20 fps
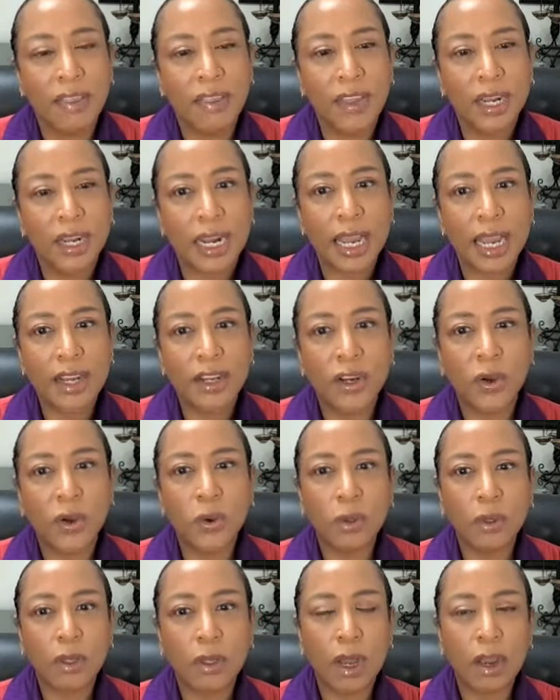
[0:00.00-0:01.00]
that I
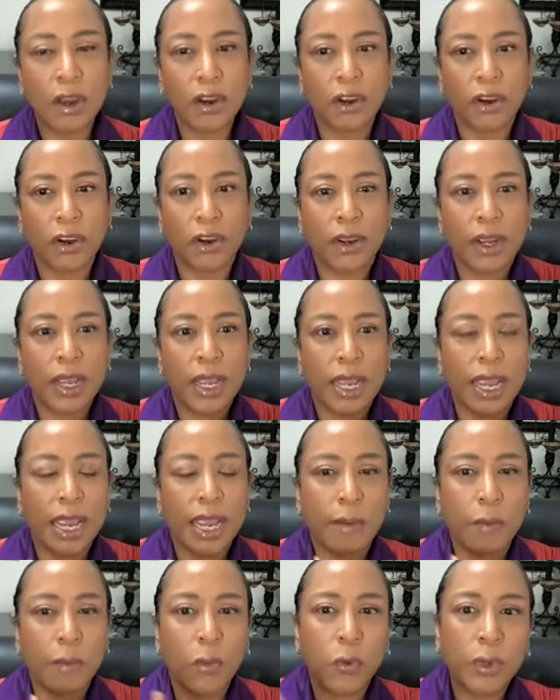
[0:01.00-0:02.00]
no longer
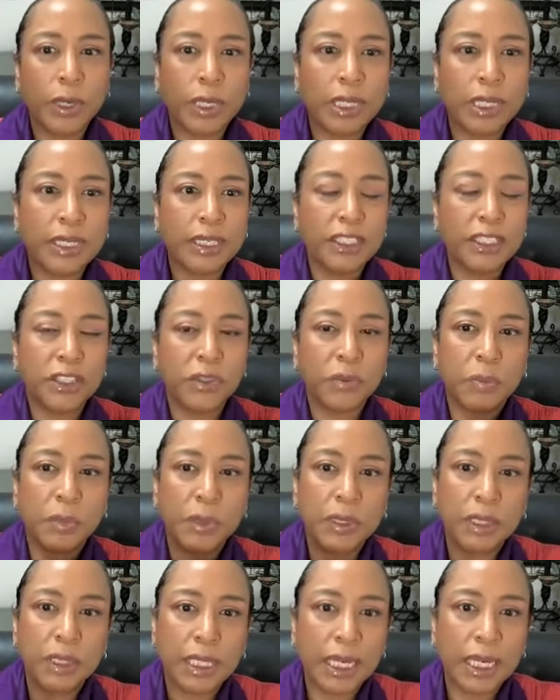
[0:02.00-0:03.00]
am willing to
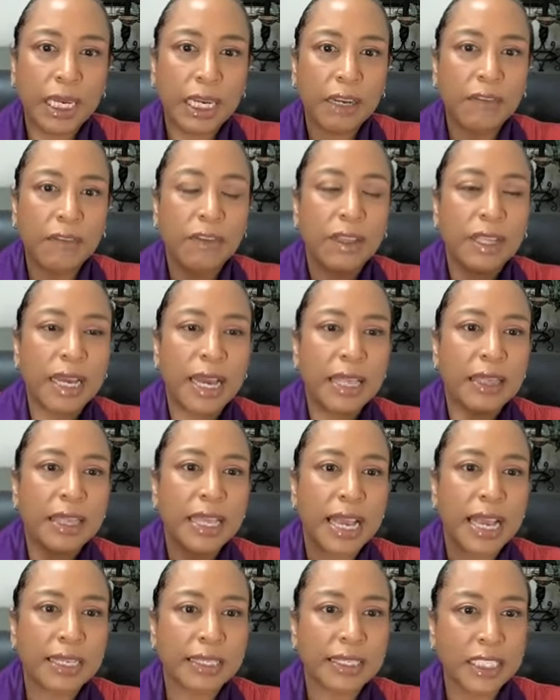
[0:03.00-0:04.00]
believe that
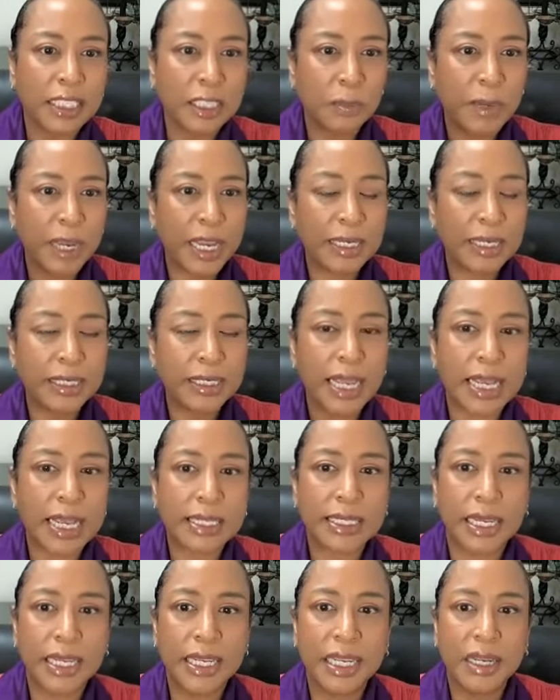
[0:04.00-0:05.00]
that space
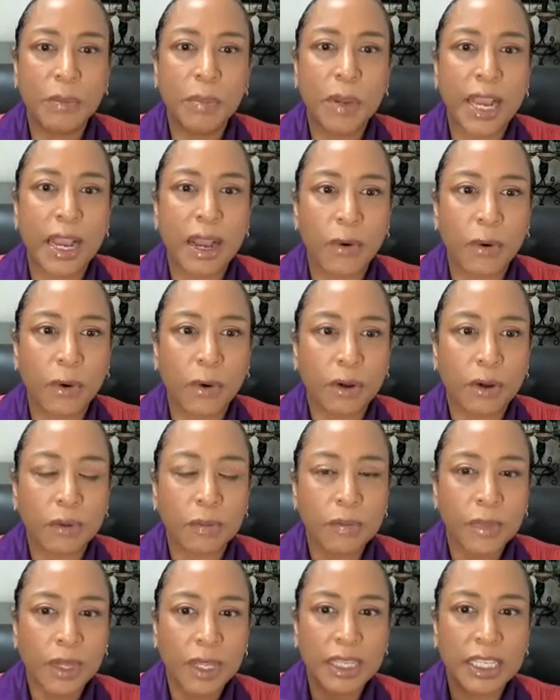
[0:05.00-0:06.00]
has any power.
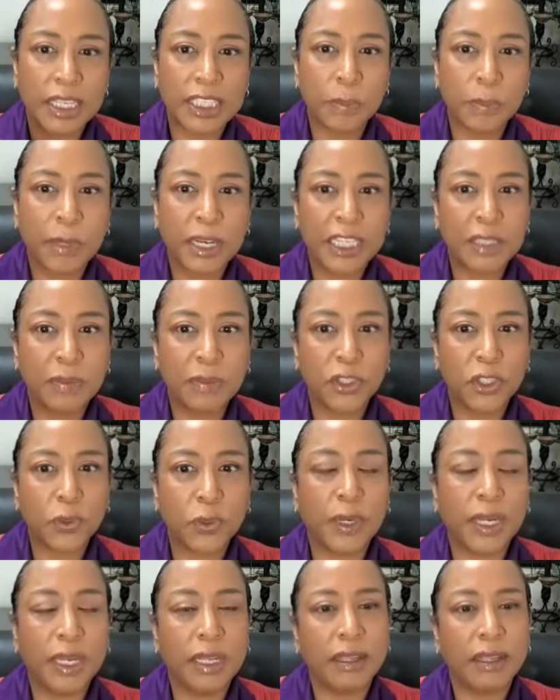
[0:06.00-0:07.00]
The space
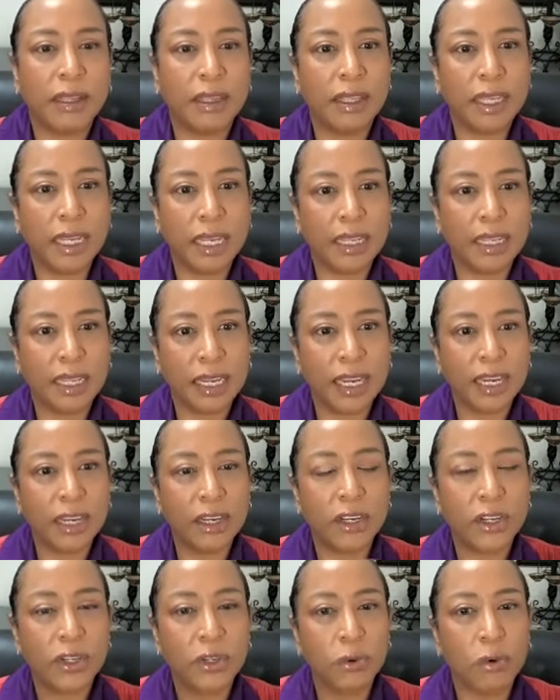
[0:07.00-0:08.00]
between the thing, the
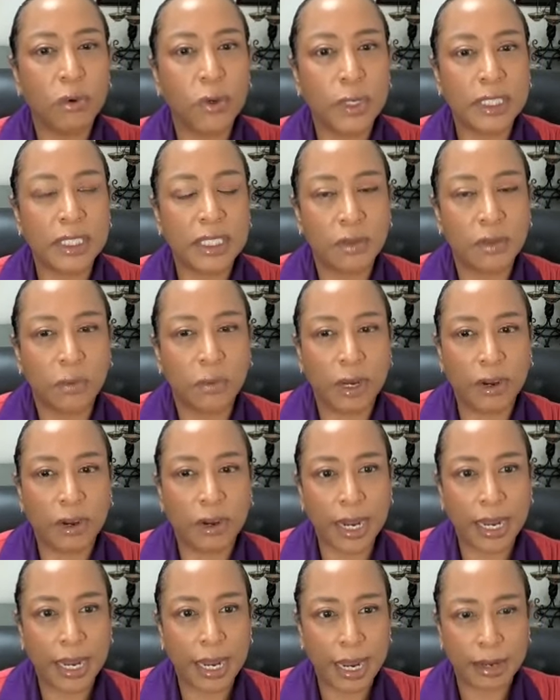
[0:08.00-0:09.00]
incongruence, and where
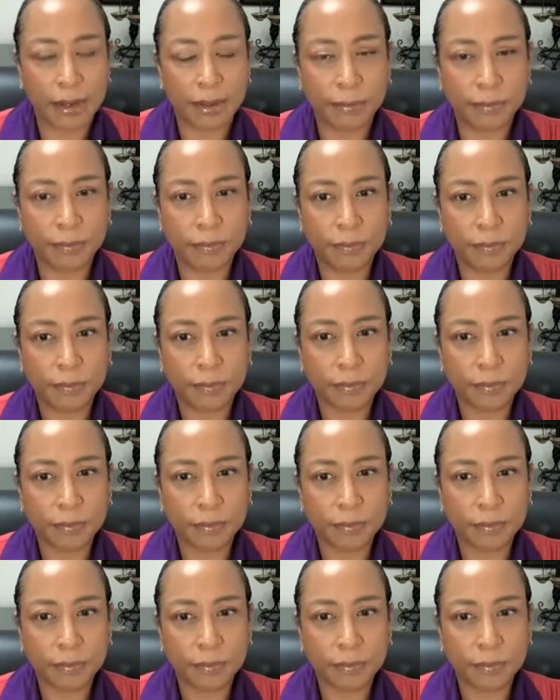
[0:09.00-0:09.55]
I am.